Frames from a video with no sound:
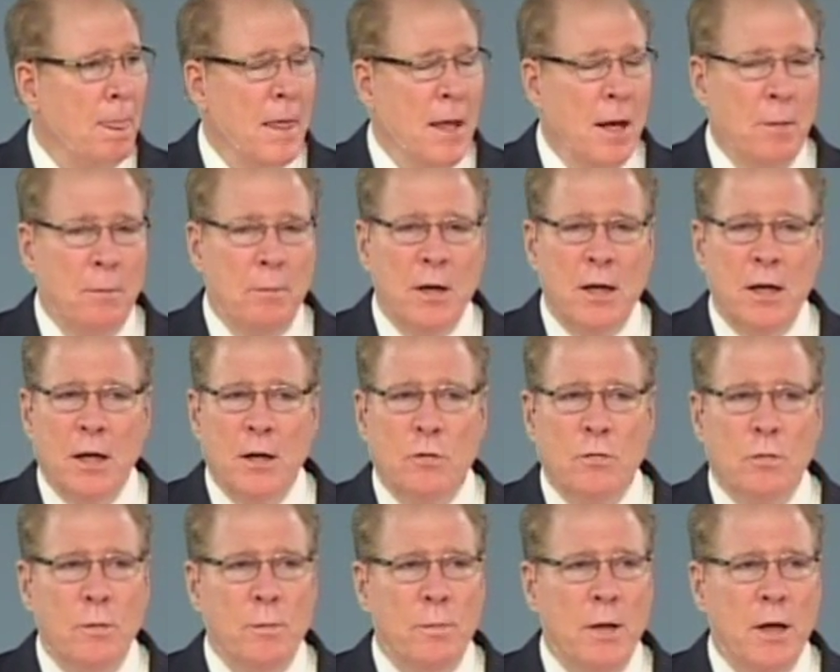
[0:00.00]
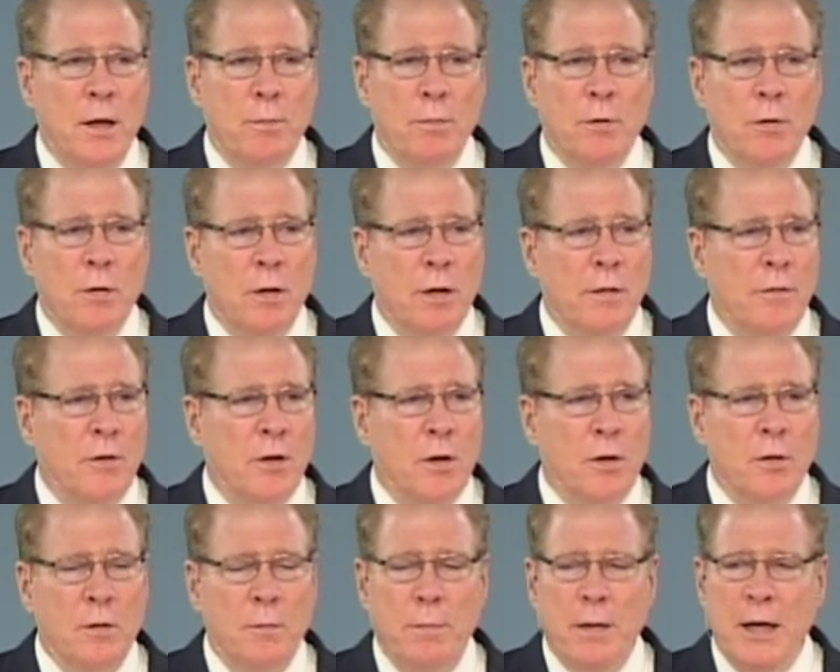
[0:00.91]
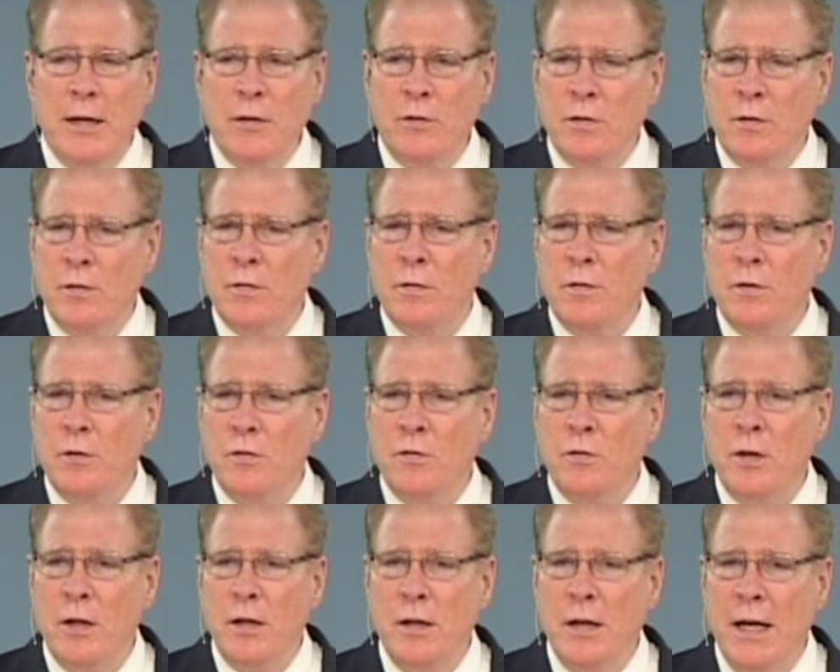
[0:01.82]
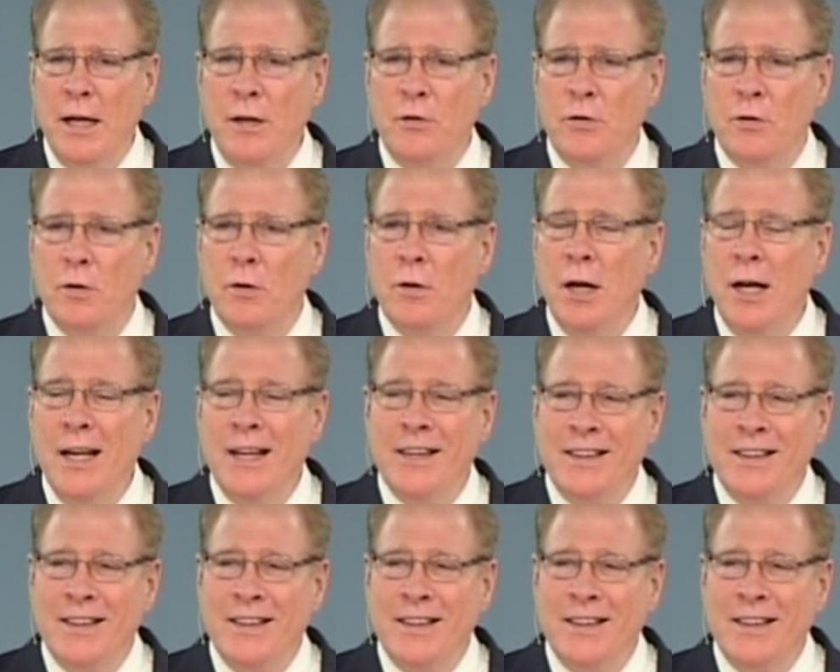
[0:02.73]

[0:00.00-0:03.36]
Because when people are living on the basis of their sin nature,